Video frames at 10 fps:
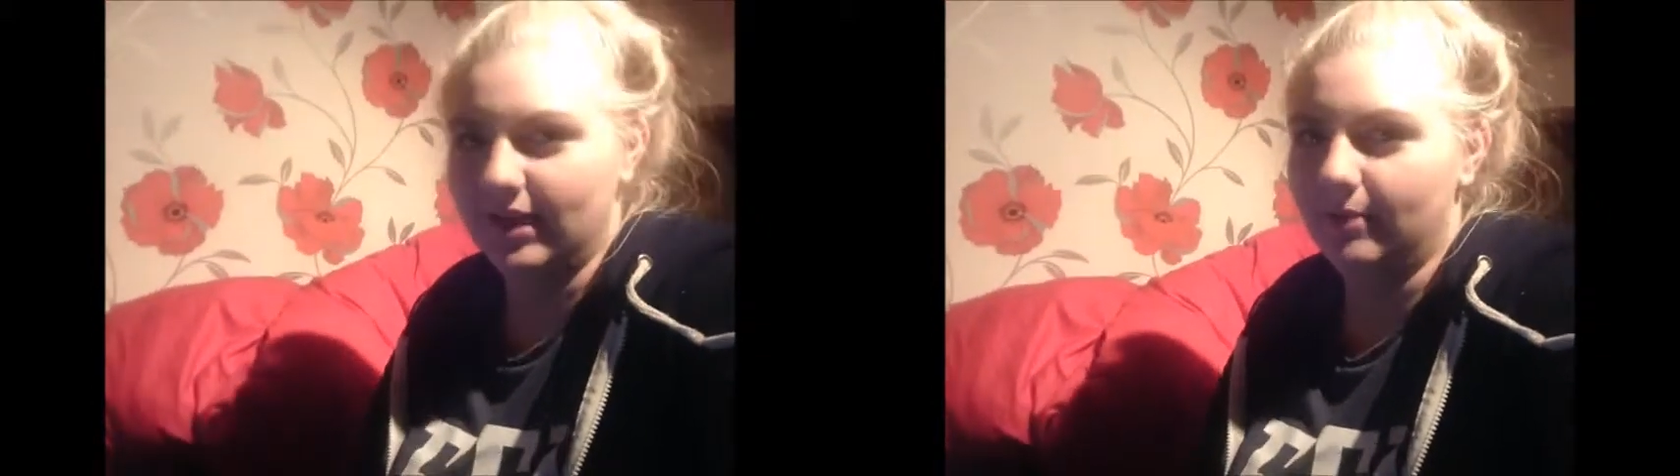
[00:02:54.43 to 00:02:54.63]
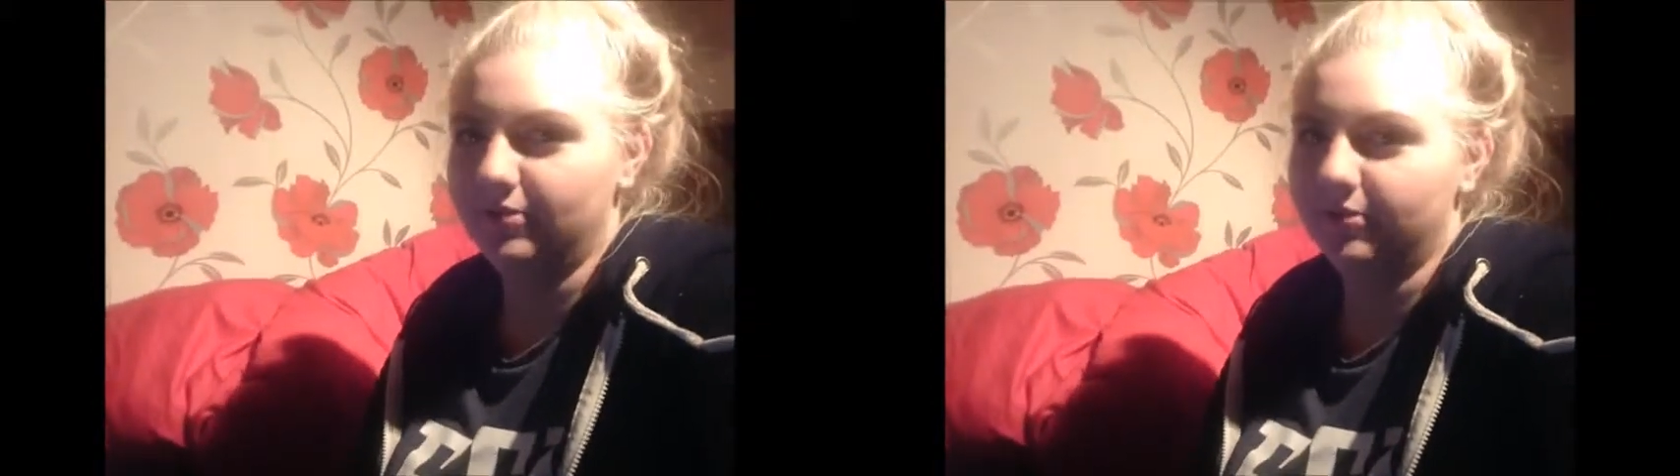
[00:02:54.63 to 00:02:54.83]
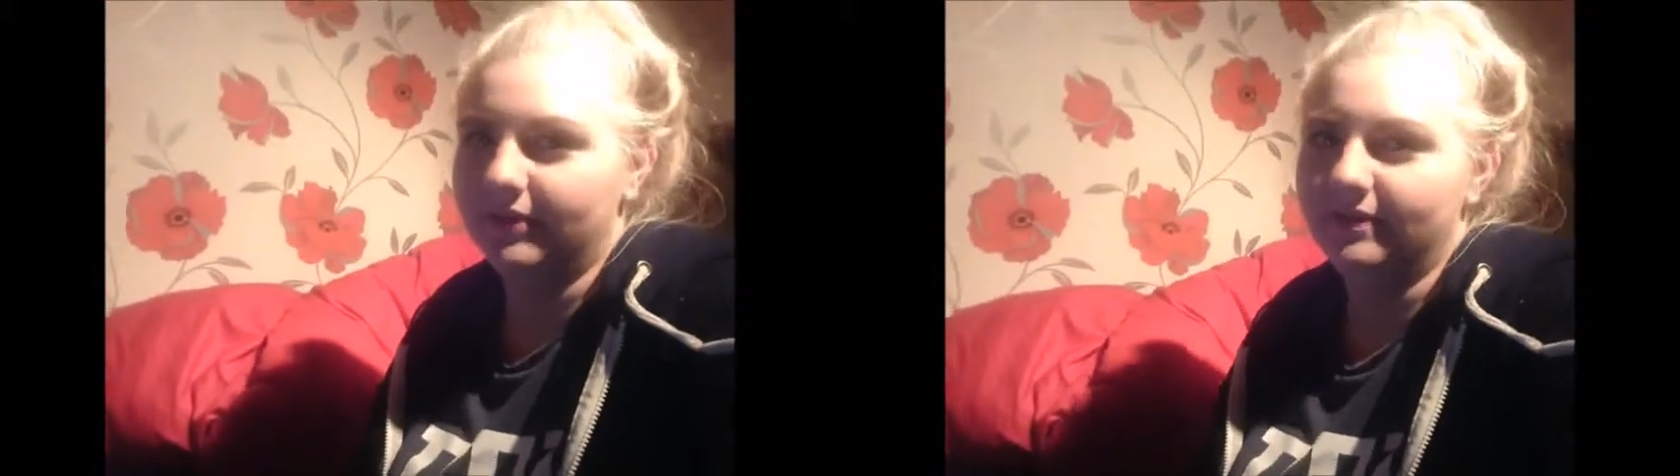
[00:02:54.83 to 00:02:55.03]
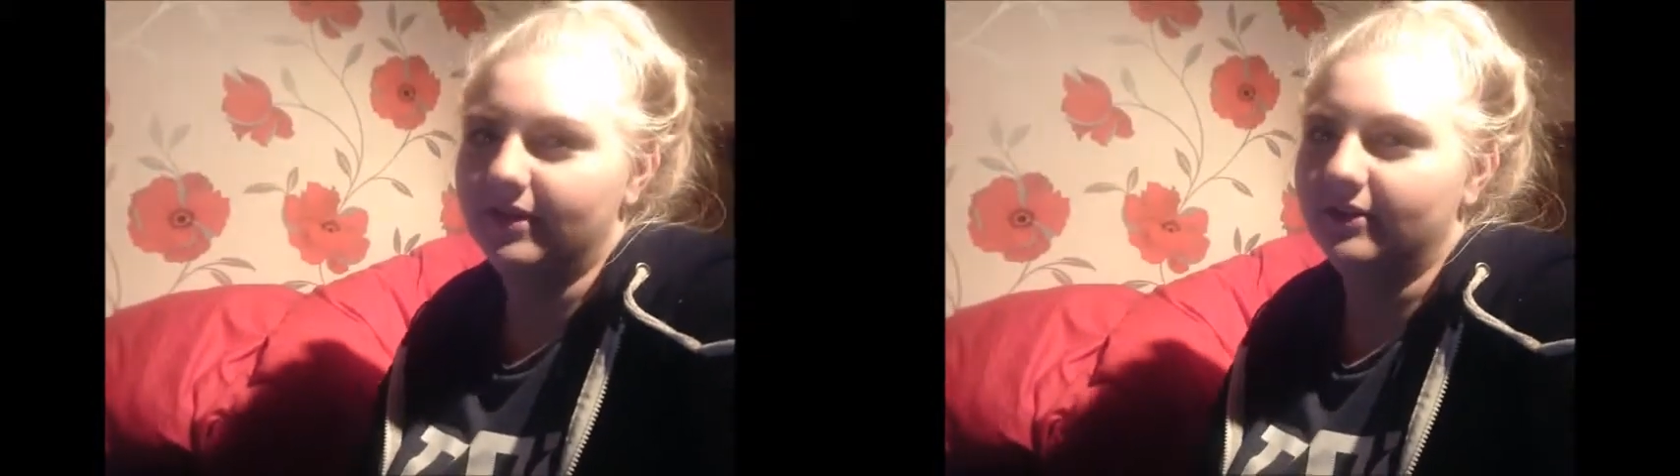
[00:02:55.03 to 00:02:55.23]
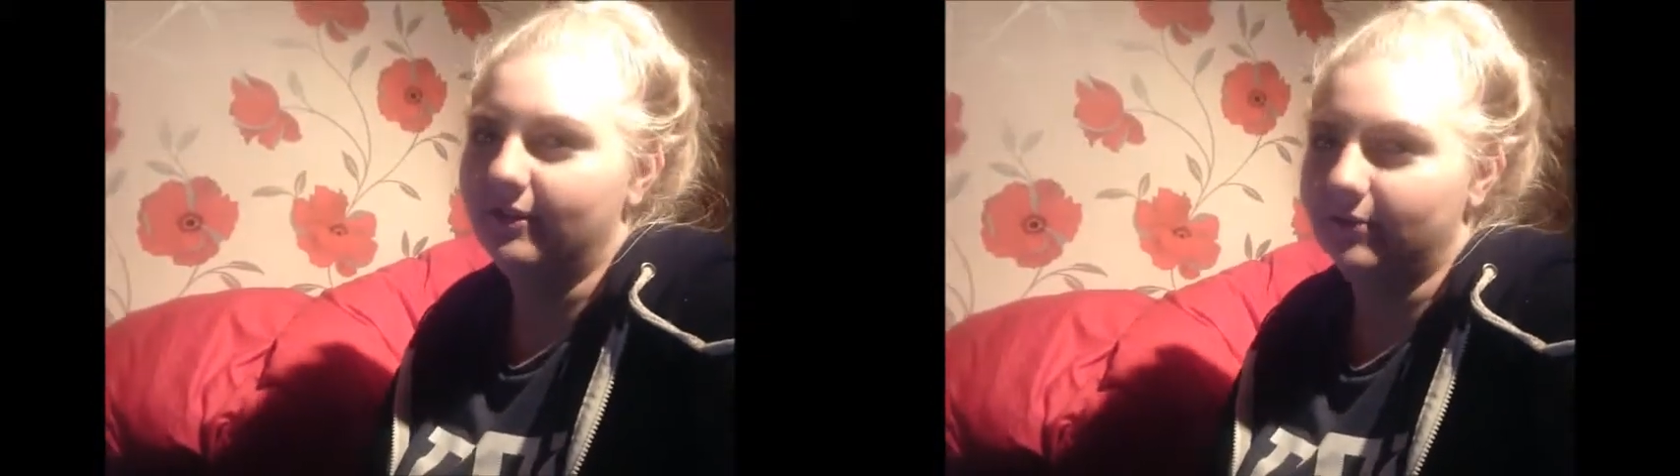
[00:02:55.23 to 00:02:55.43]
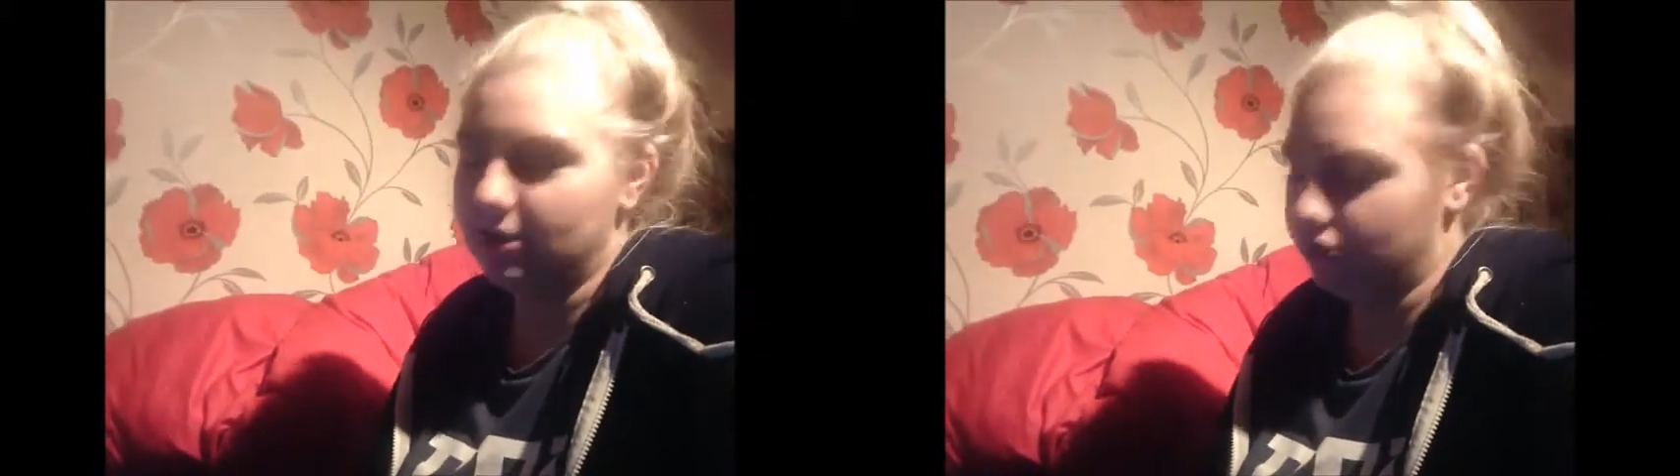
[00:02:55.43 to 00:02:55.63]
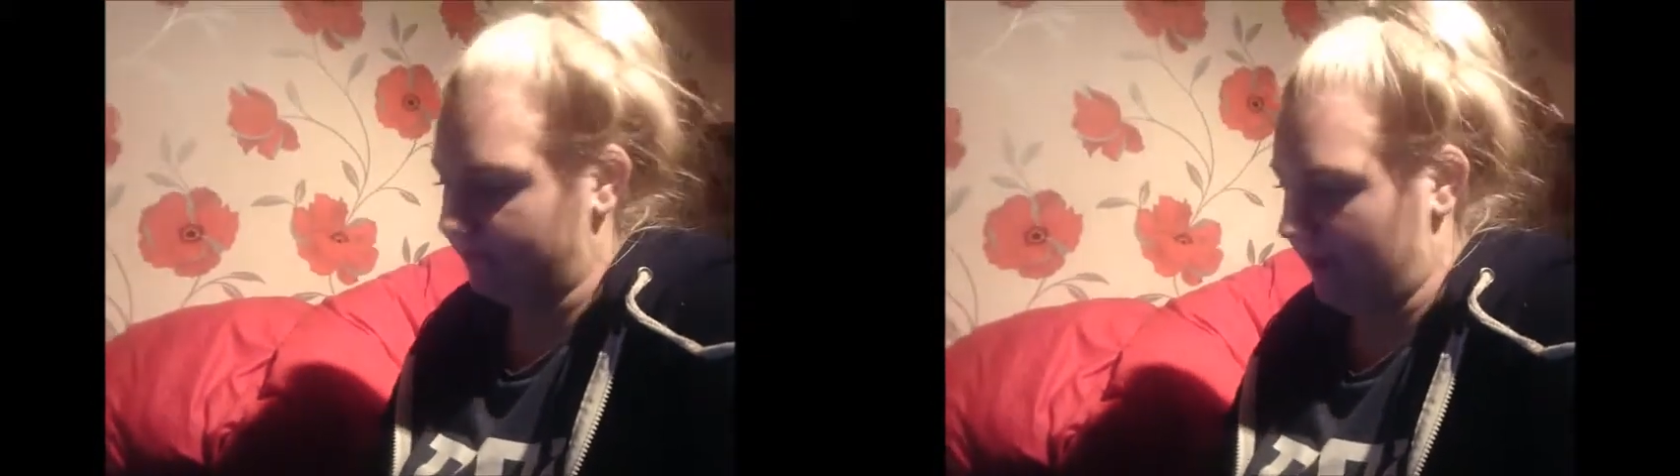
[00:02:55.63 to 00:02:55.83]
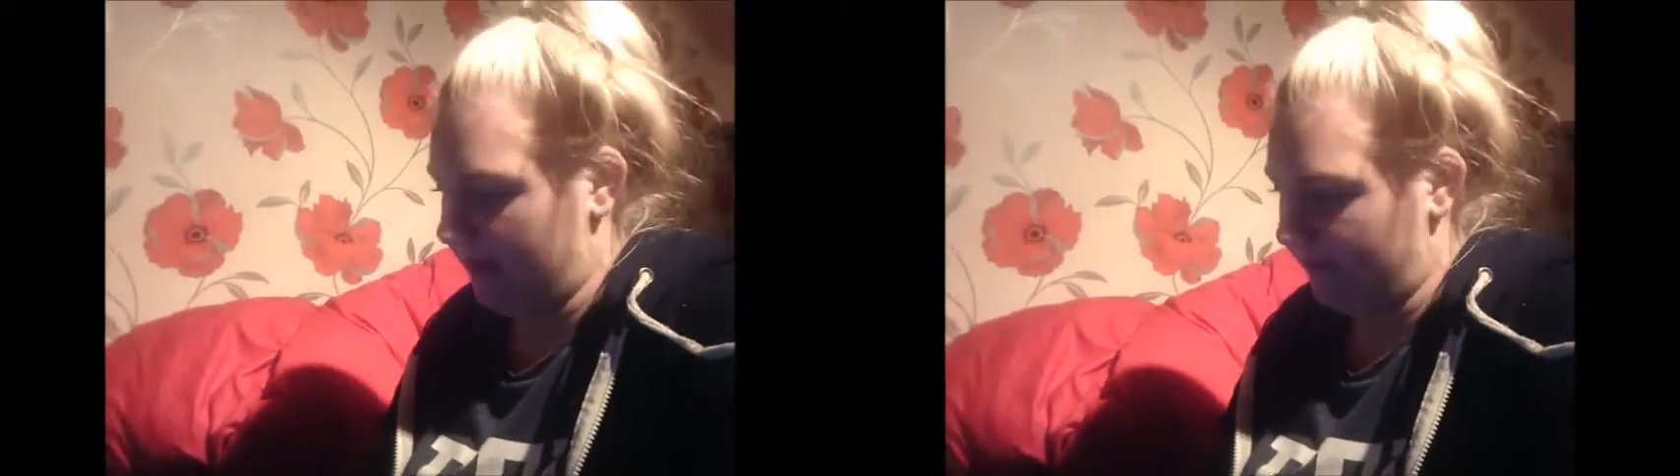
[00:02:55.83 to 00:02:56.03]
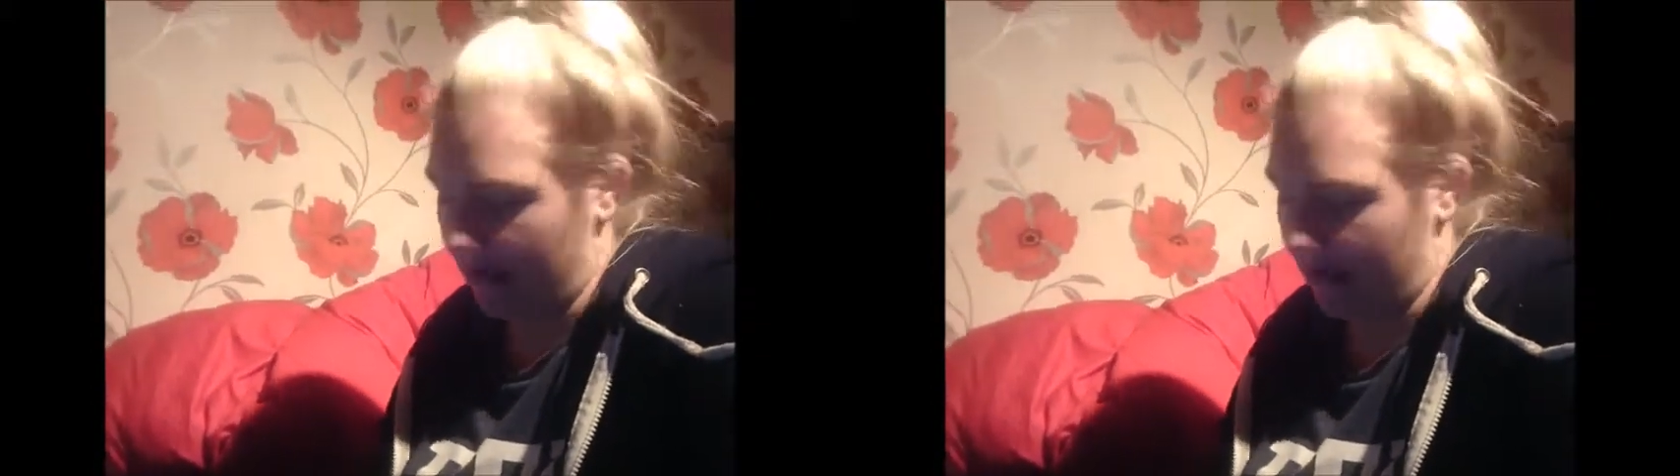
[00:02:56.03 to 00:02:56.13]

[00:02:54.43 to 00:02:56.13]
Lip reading: I'm doing the foundation paper